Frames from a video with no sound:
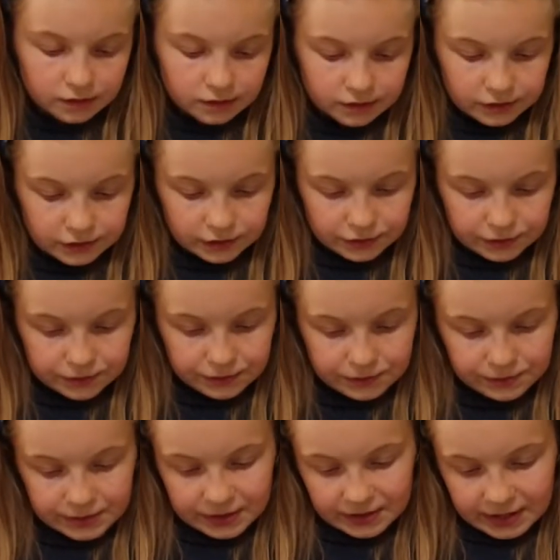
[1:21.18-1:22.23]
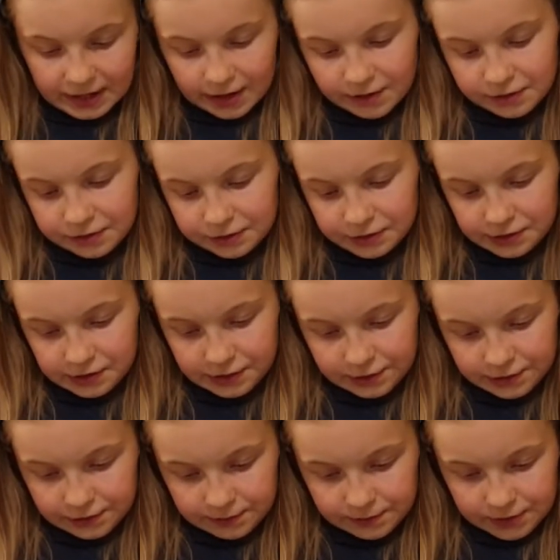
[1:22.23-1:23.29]
So where the arrows are, you
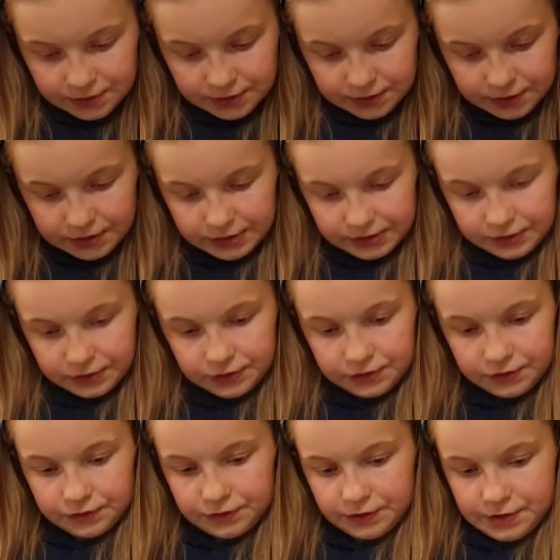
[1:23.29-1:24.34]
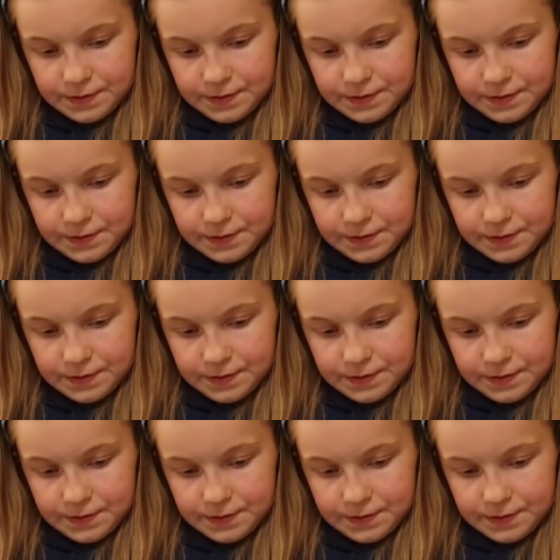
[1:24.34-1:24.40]
just put the strip